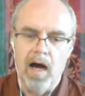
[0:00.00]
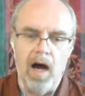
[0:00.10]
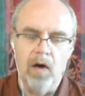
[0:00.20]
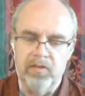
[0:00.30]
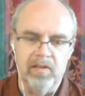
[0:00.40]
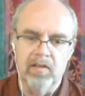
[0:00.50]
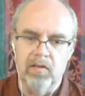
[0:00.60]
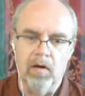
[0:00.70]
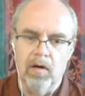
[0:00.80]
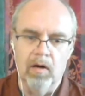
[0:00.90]
houses
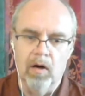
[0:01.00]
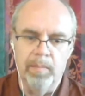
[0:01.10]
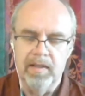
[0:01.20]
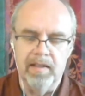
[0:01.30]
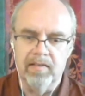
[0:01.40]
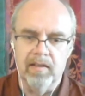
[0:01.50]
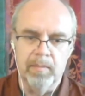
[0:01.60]
or, or buildings,